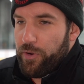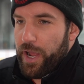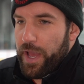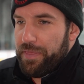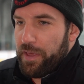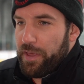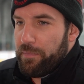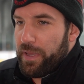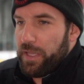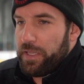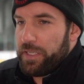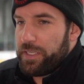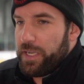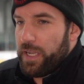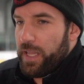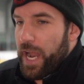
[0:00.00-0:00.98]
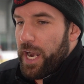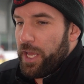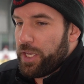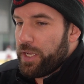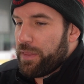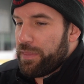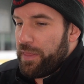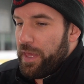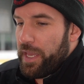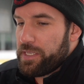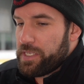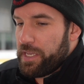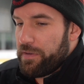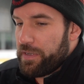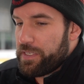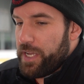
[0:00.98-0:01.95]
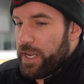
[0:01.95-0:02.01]
day, I think Midland did a lot of good
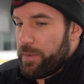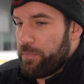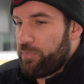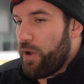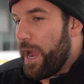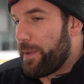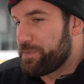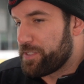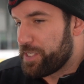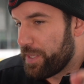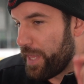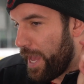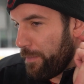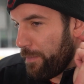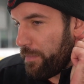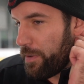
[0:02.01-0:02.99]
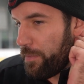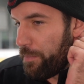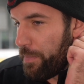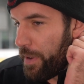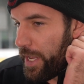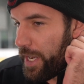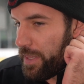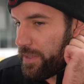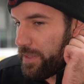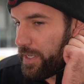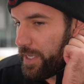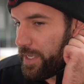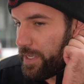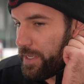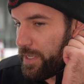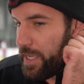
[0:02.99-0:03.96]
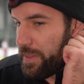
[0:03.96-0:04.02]
things. Give a ton of props to them, but at
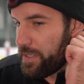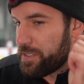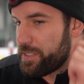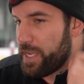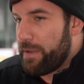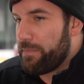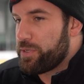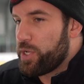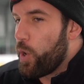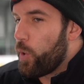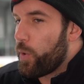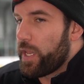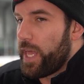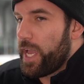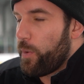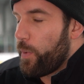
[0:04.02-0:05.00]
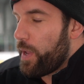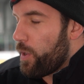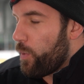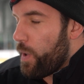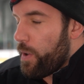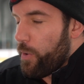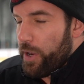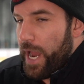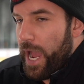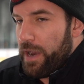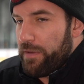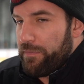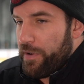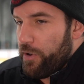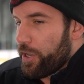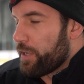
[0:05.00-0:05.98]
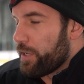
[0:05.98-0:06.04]
the same token, like we were not
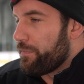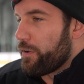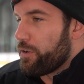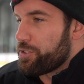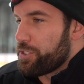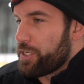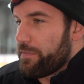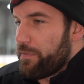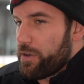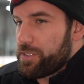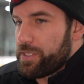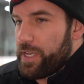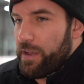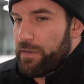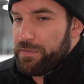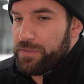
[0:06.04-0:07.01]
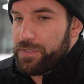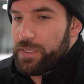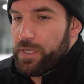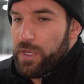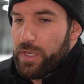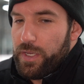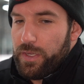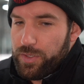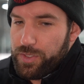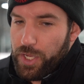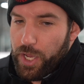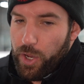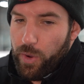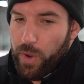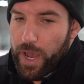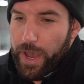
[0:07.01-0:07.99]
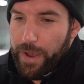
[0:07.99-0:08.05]
a very good version of ourselves.
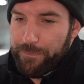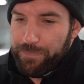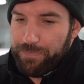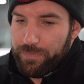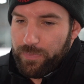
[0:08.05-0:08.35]
So